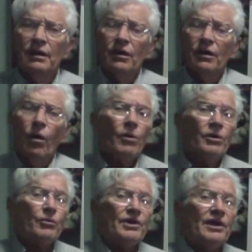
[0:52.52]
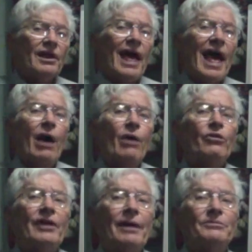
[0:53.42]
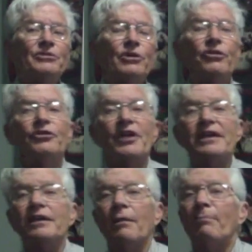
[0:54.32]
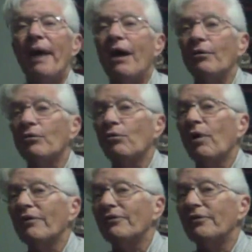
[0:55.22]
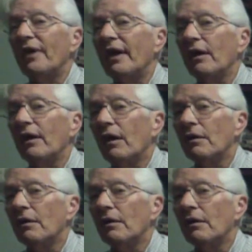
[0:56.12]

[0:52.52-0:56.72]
Or do we allow them to think about what they are?